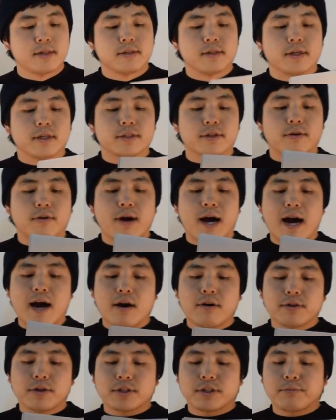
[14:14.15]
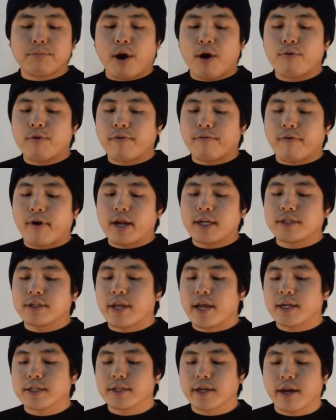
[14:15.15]
So how does Smart Refresh
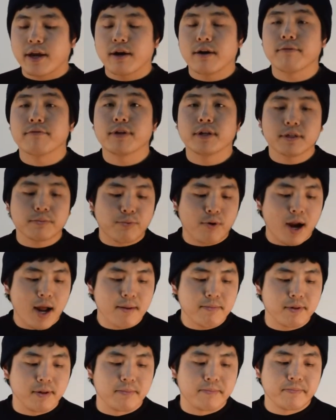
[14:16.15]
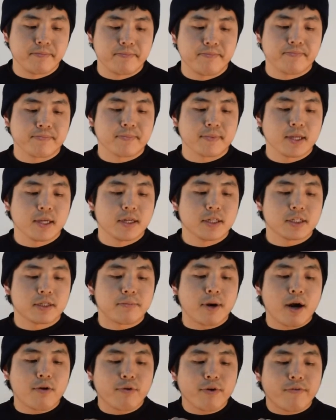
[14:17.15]
takes care of this problem?
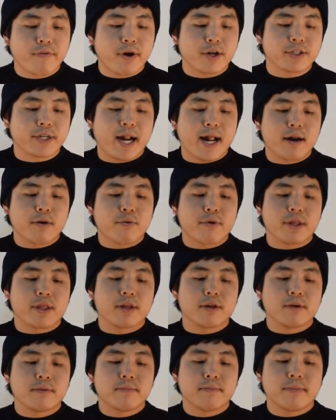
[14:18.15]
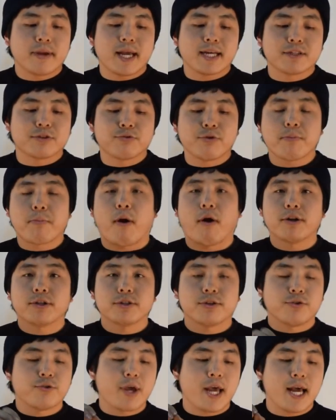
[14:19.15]
Smart Refresh algorithm has 3 parts.
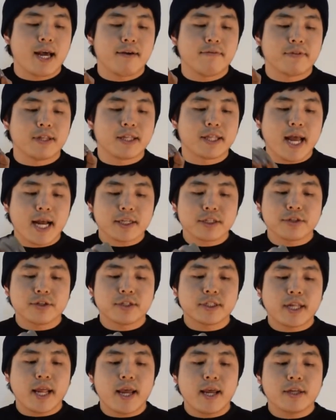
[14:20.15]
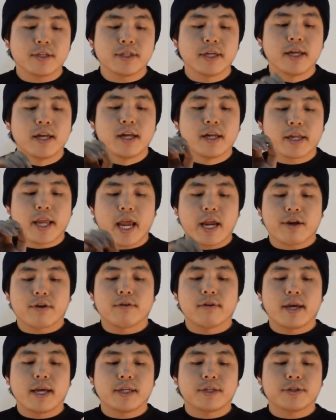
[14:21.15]
You have detection stage,
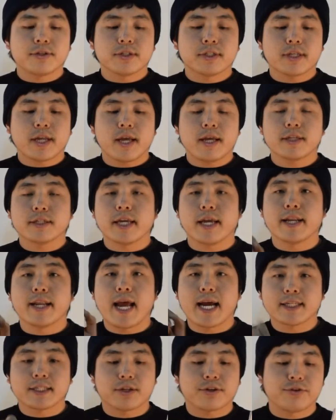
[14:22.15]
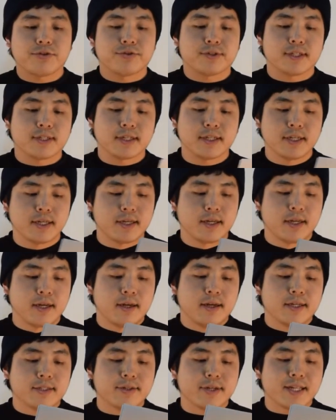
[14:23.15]
calculation stage, and execution.
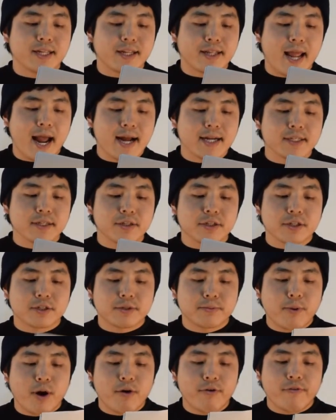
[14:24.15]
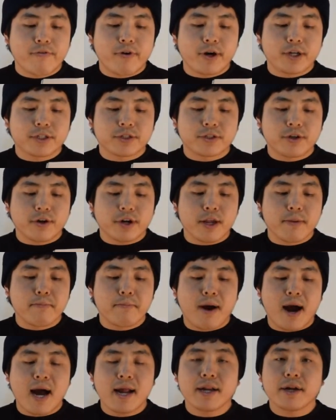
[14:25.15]
So in detection, the Smart Refresh circuit
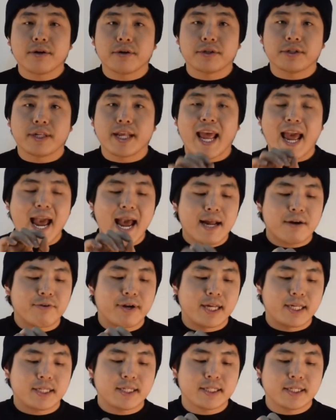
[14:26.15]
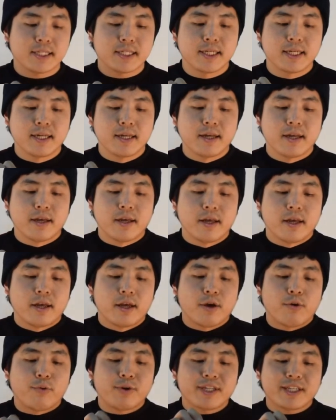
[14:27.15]
monitors the address,
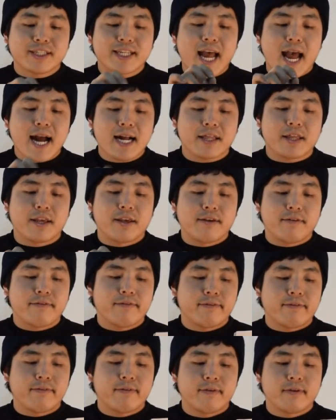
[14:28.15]
which is active,